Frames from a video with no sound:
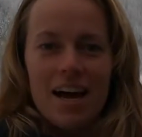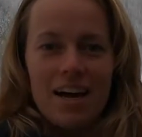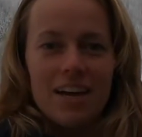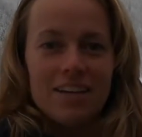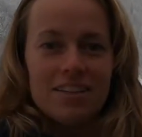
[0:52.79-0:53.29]

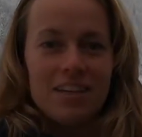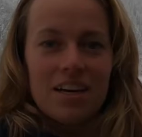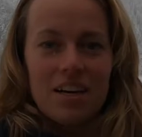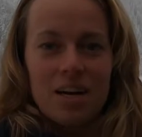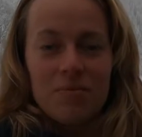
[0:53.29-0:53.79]
And
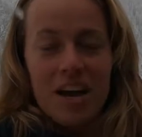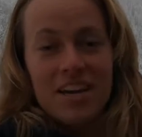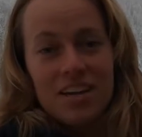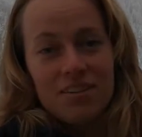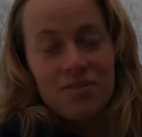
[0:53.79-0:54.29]

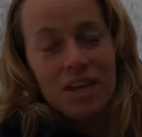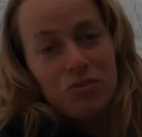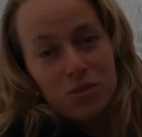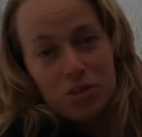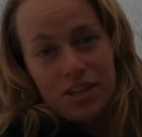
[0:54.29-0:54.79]
I
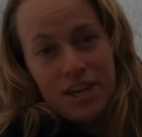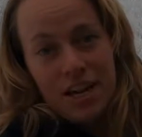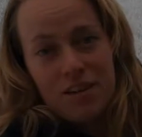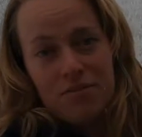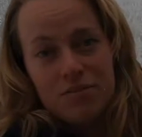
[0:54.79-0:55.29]

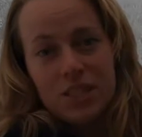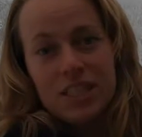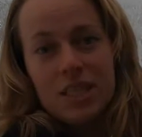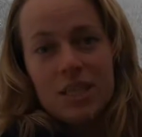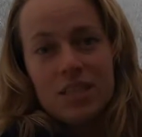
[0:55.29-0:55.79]
have
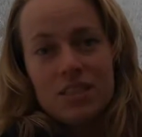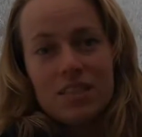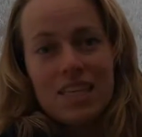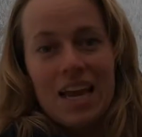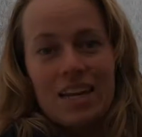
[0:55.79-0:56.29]
really
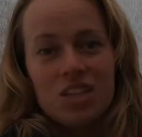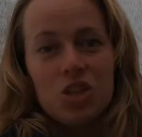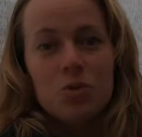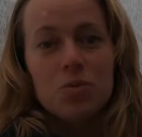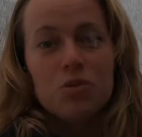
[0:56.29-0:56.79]
sad
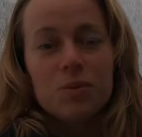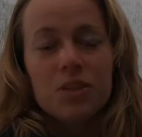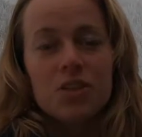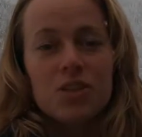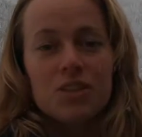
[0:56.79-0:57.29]
news
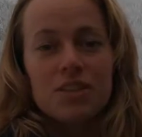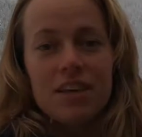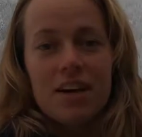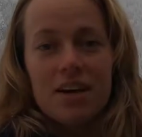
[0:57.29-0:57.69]
because